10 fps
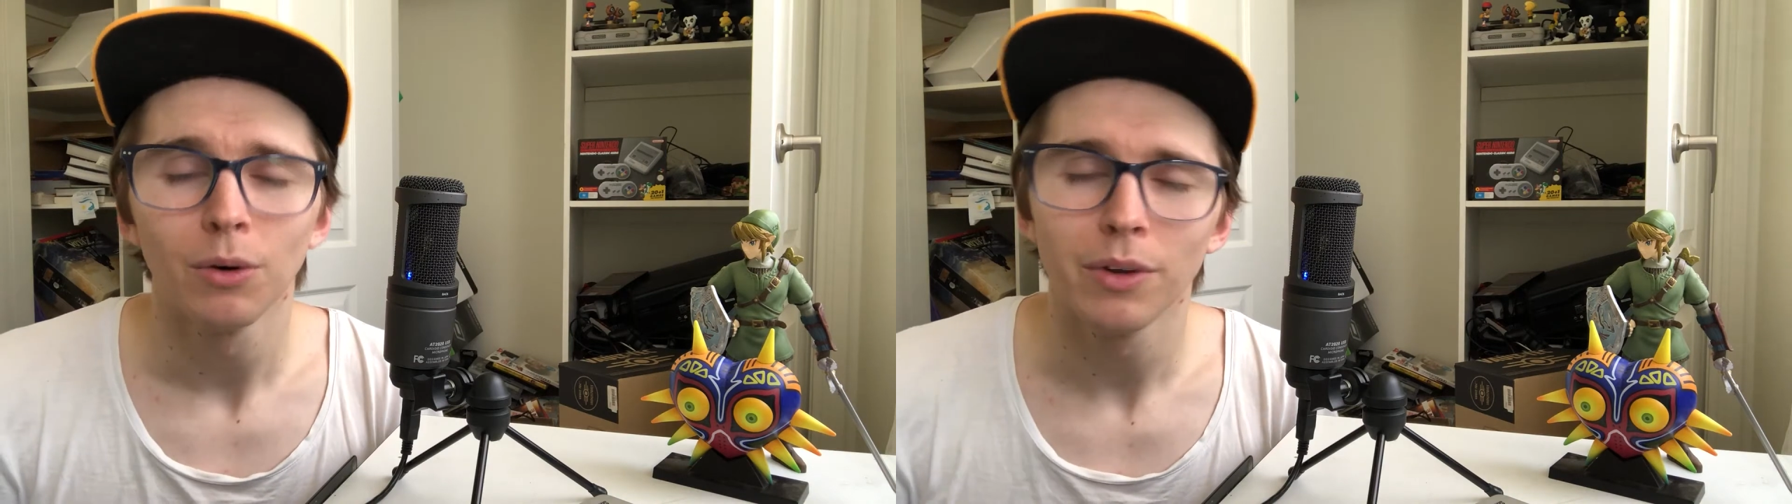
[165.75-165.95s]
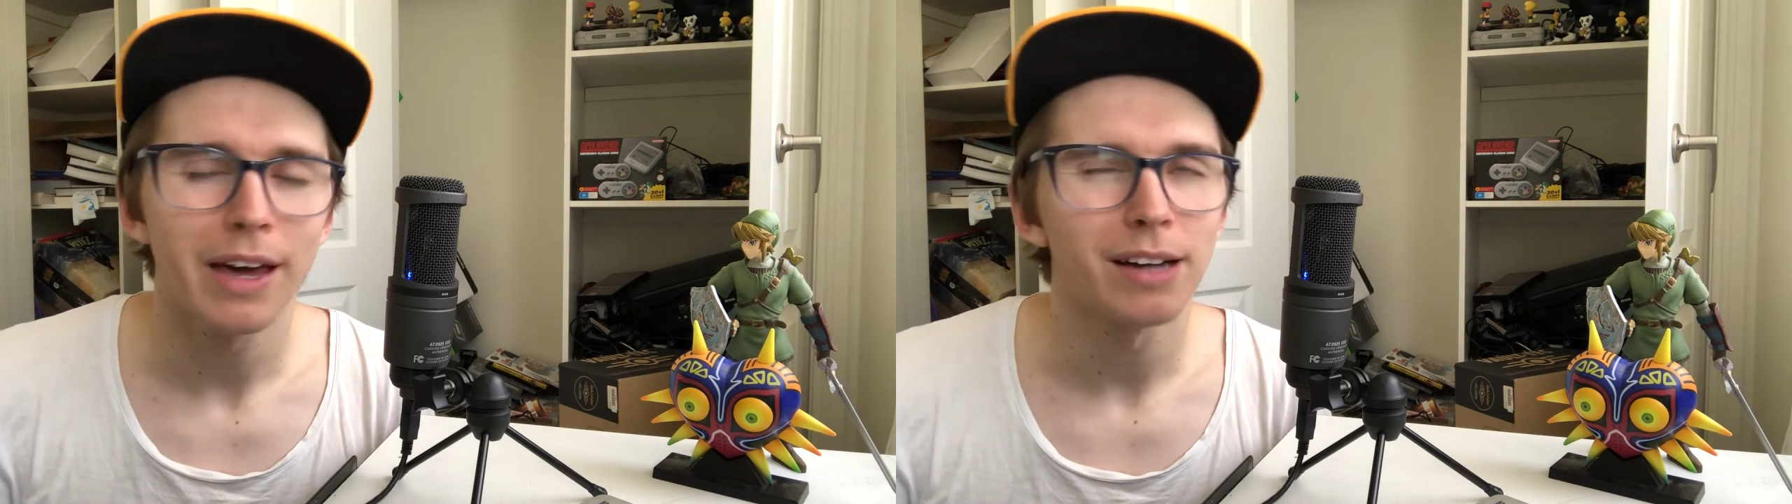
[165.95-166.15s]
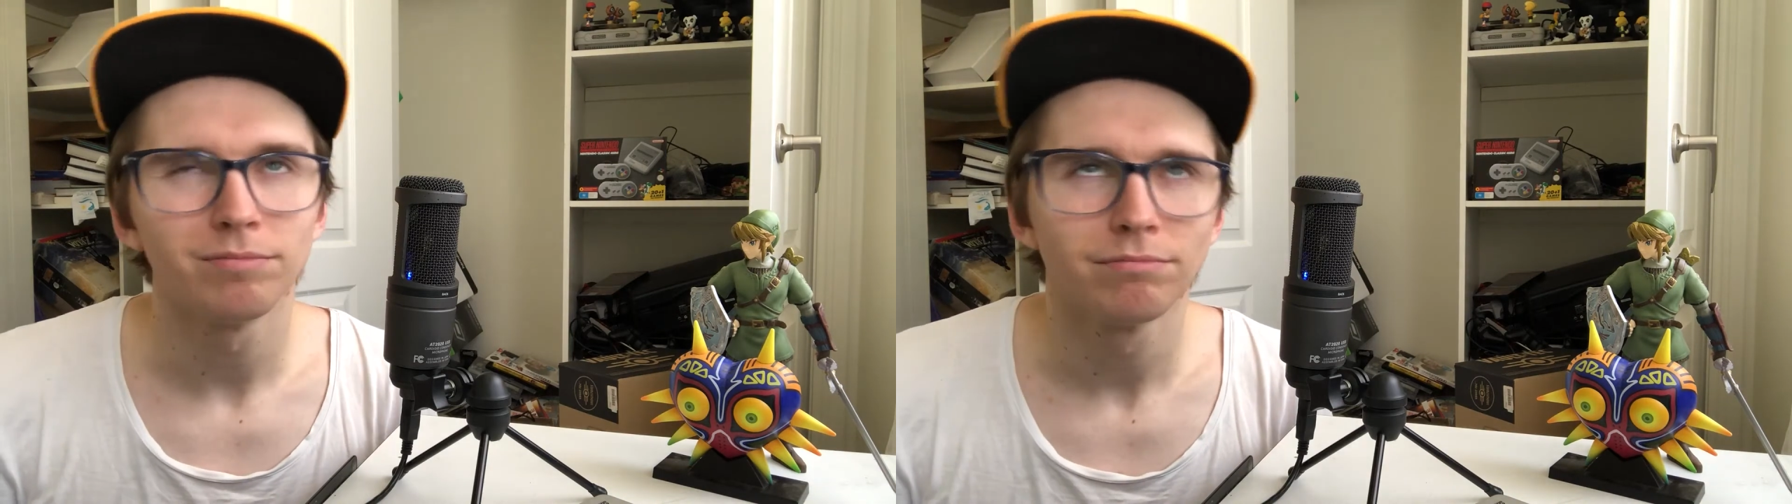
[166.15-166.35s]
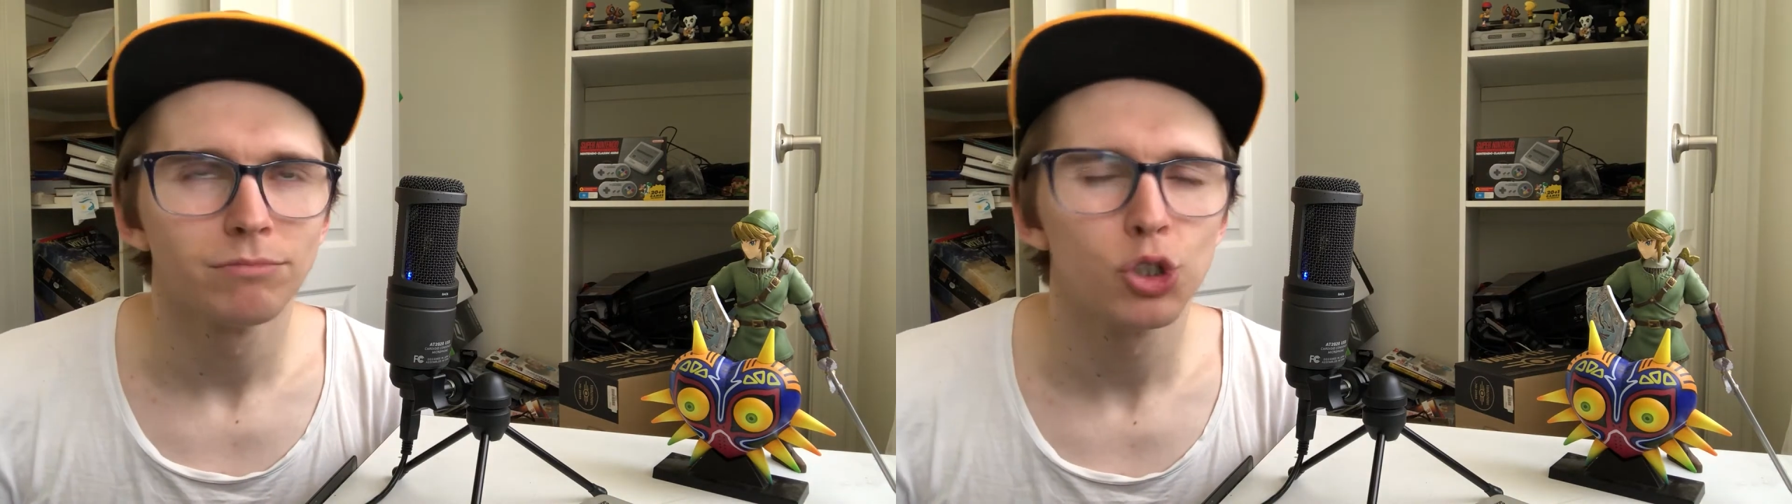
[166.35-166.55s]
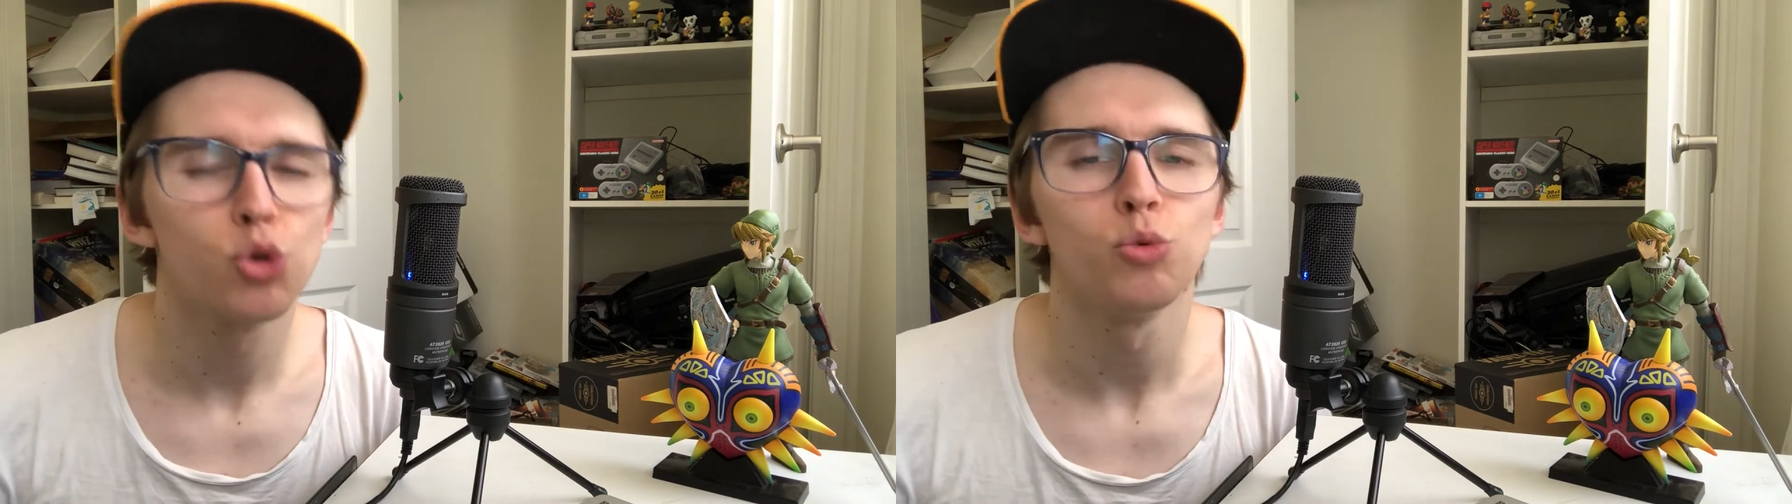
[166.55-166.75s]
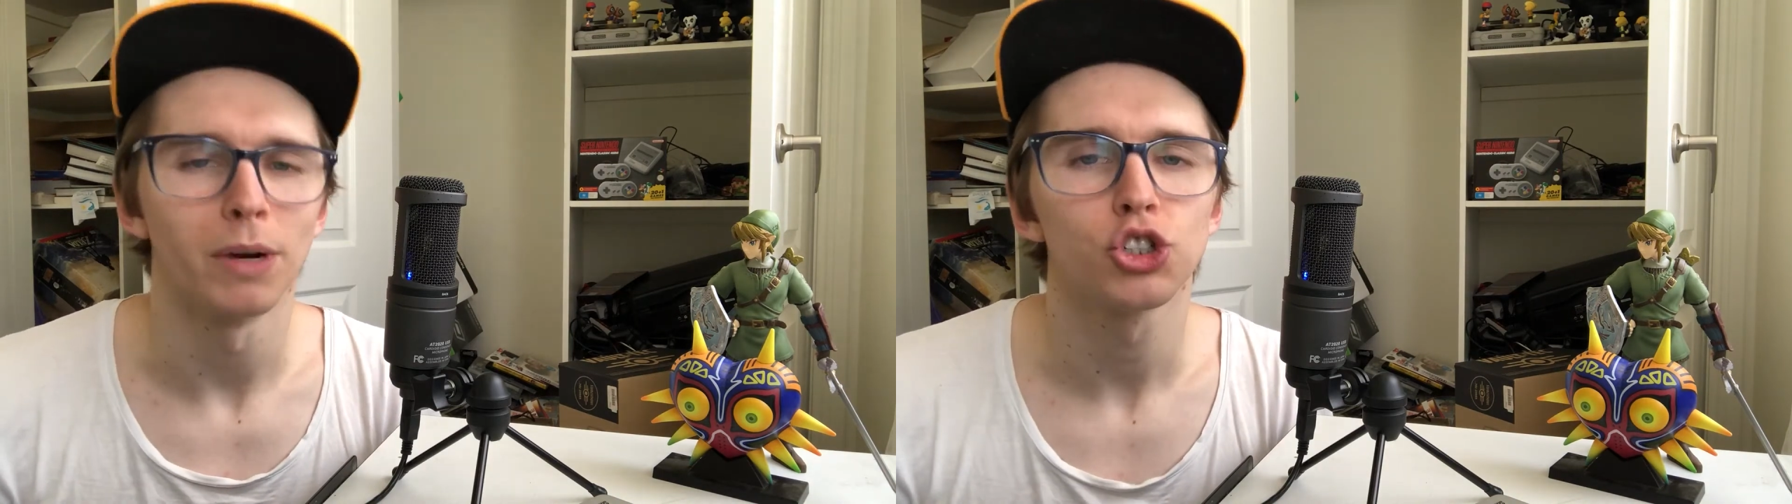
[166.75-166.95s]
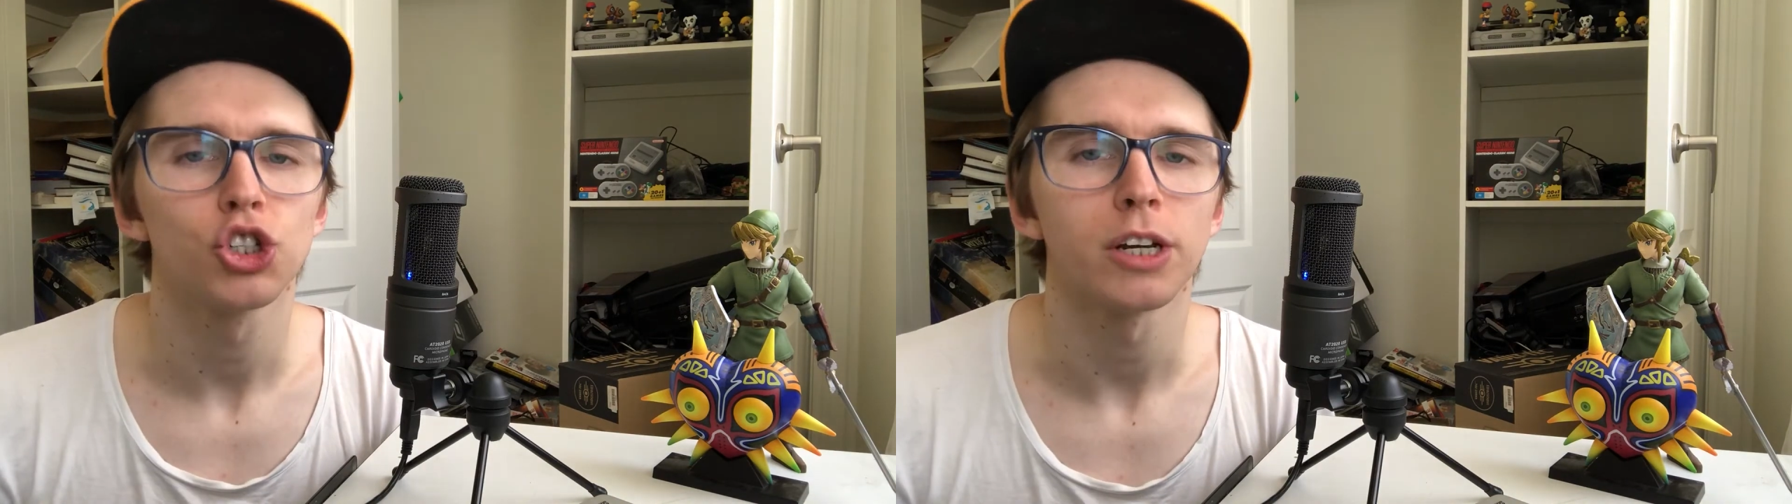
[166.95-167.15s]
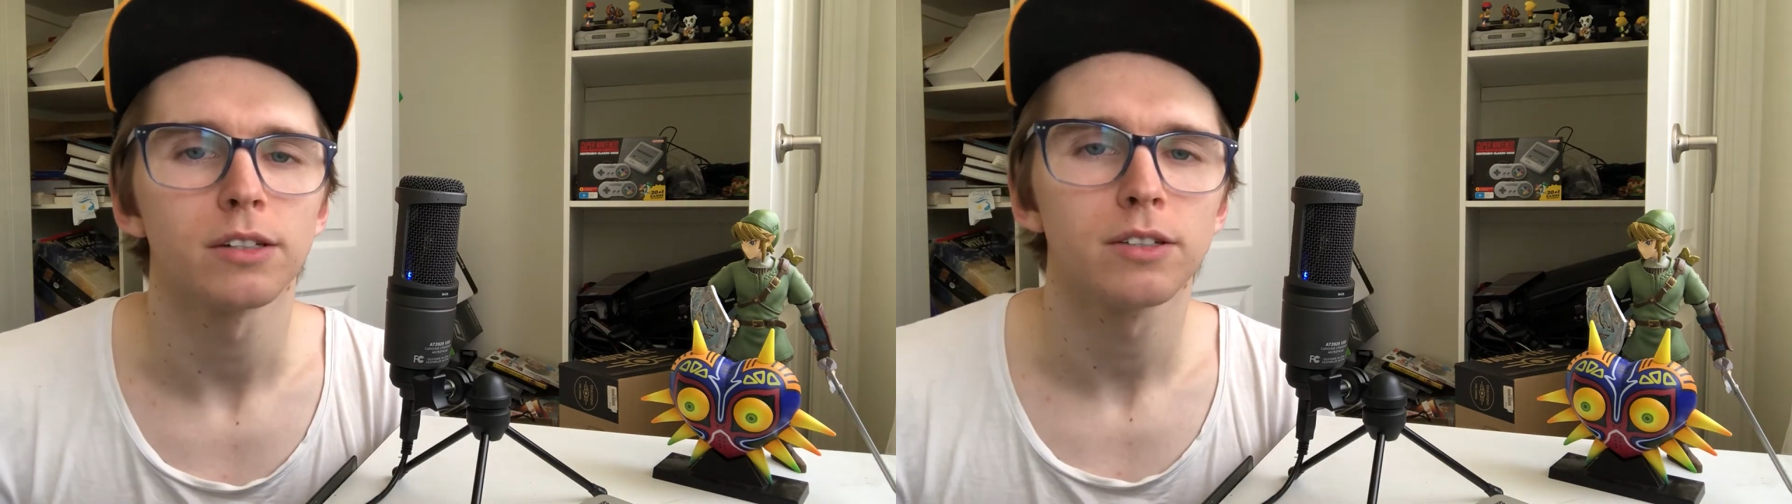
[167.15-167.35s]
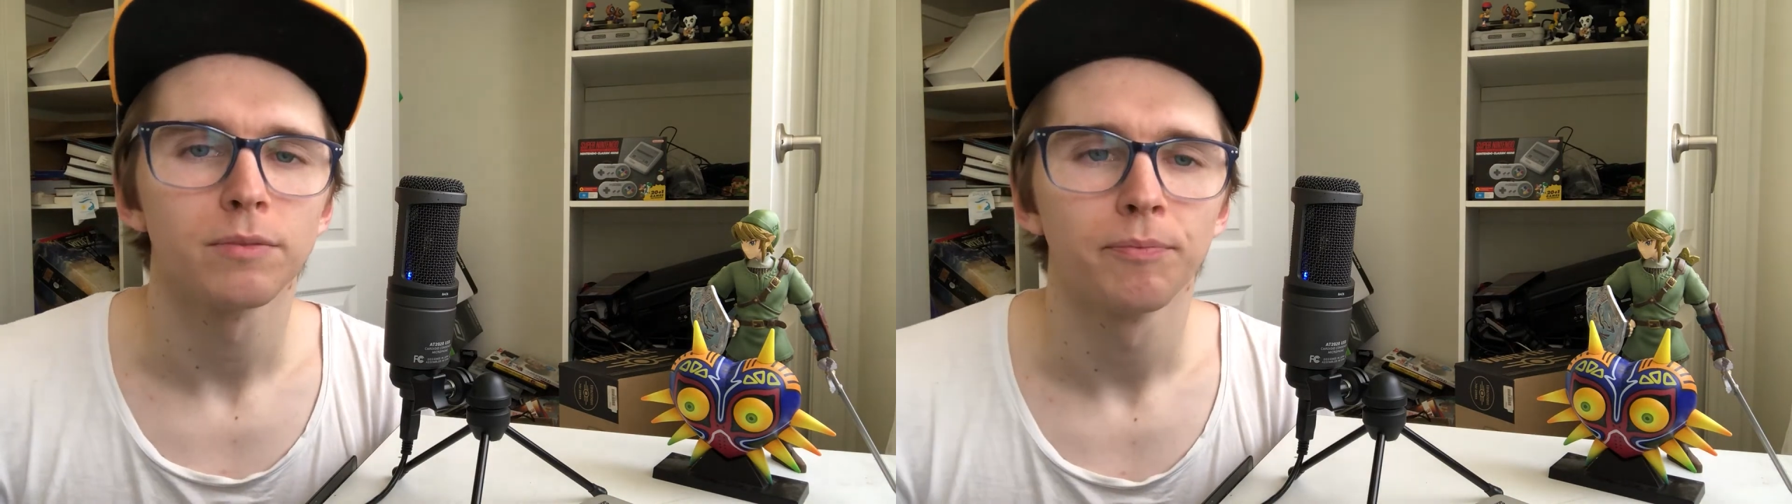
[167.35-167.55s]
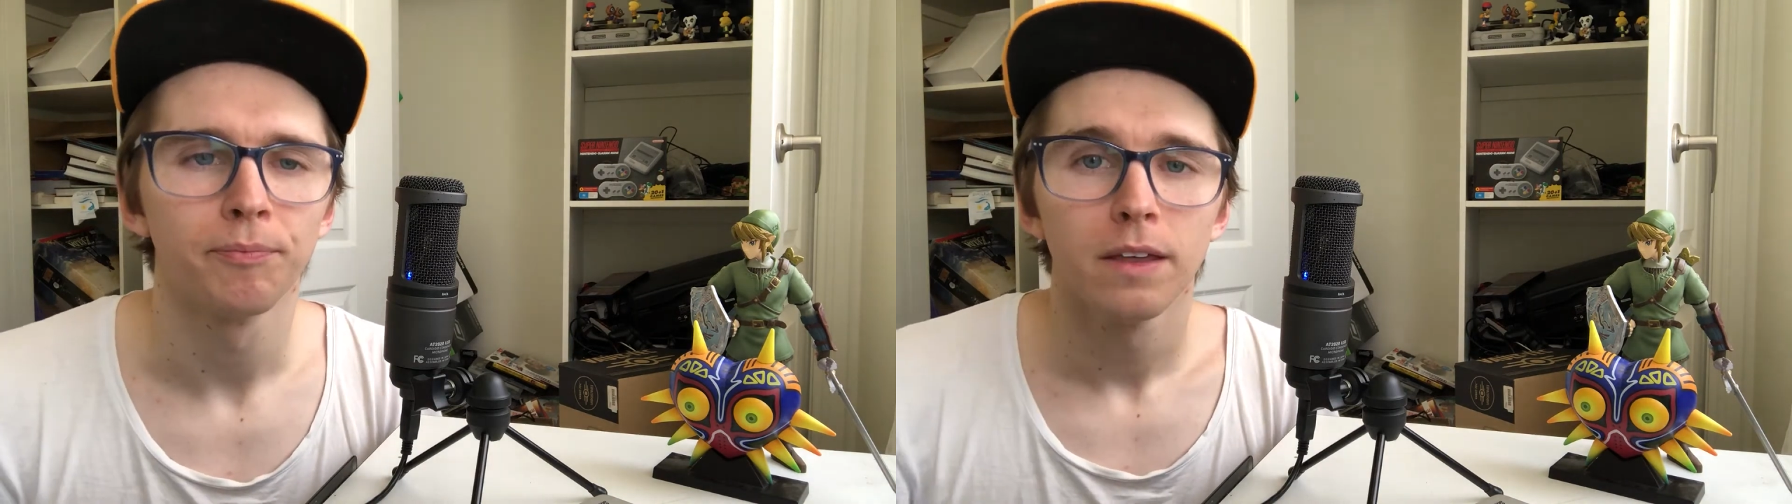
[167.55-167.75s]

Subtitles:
without too much cheese.